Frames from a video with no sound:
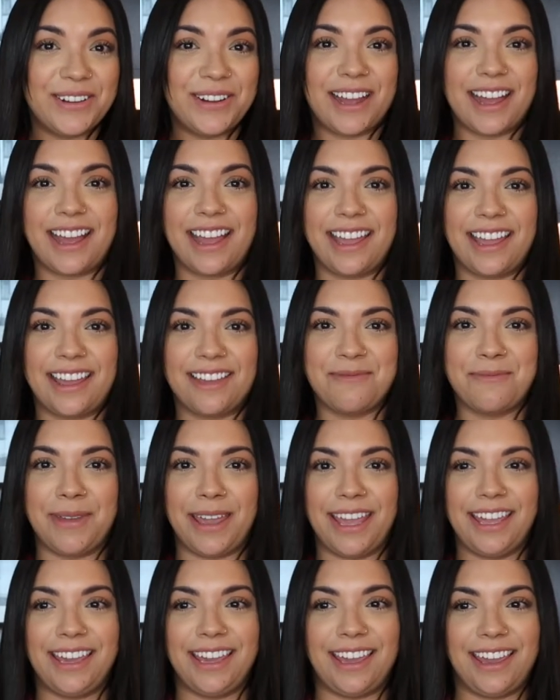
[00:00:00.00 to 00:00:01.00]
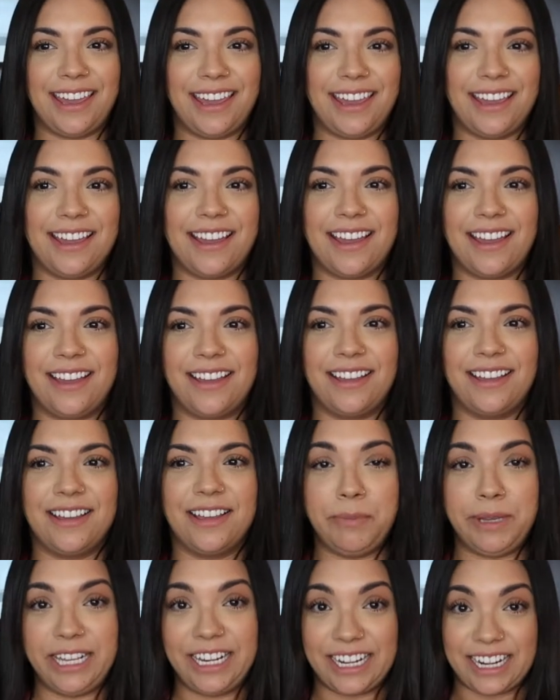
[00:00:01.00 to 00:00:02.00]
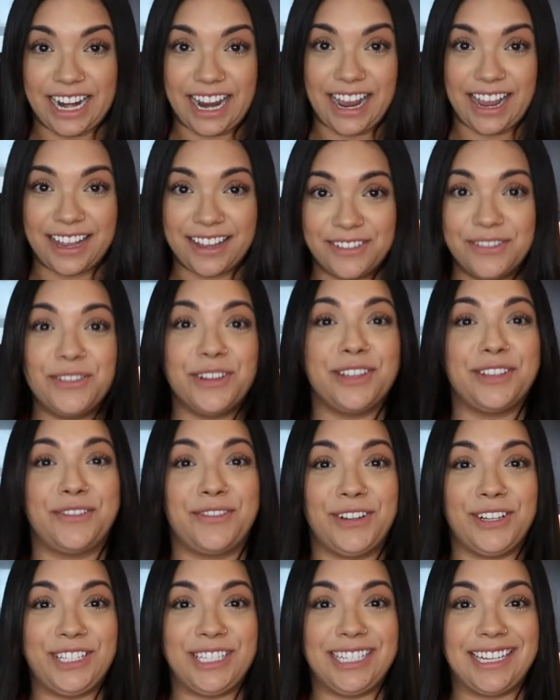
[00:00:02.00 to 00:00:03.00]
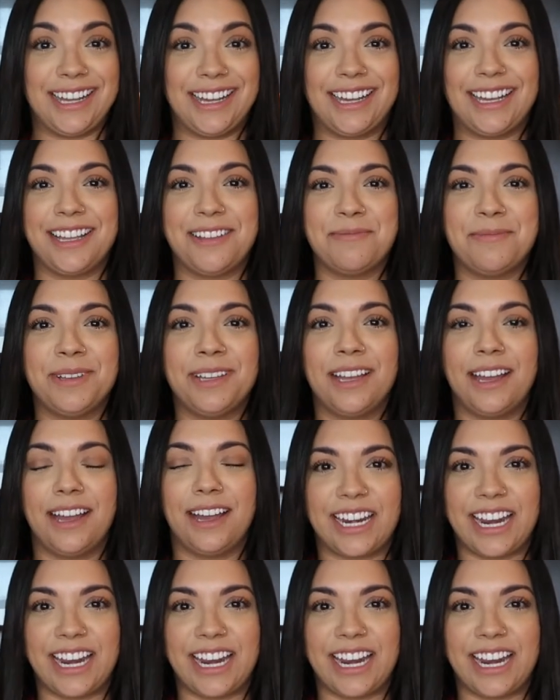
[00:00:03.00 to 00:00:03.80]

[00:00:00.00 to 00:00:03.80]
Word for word: I am making birria for the first time.